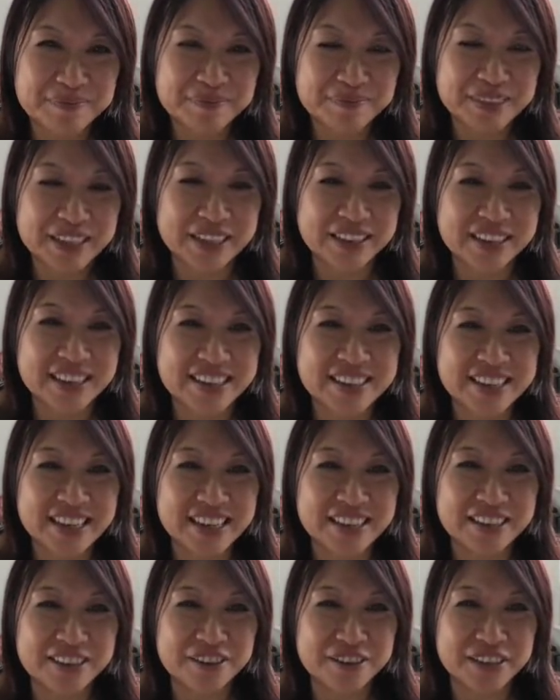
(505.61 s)
And let's
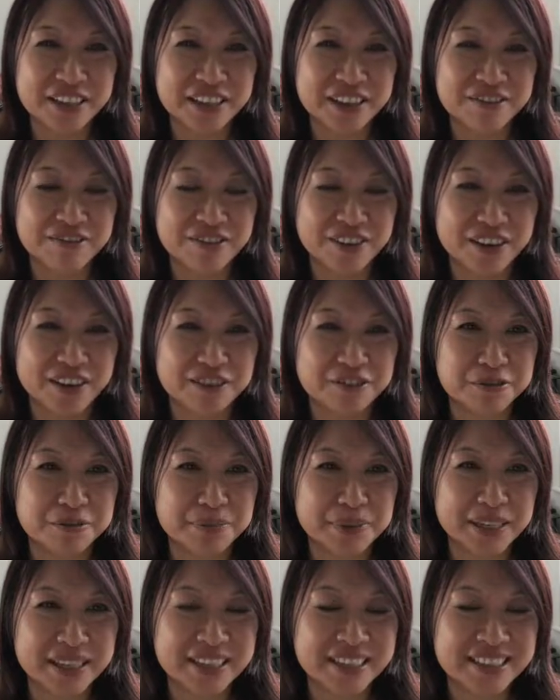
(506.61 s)
take a look at the final
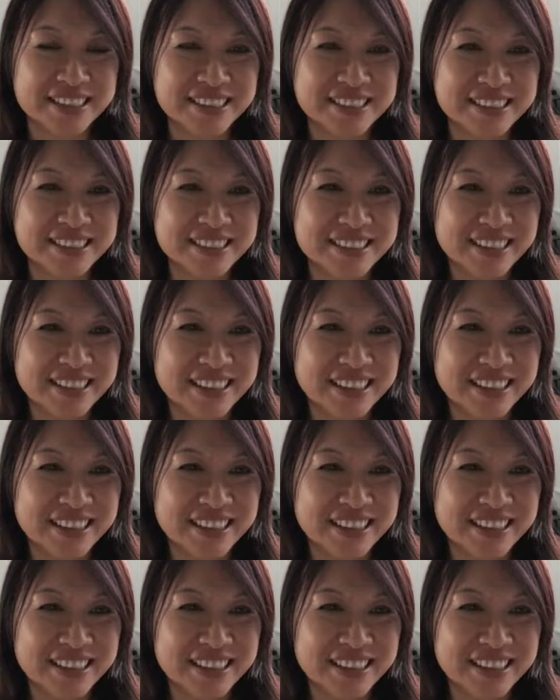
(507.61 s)
piece.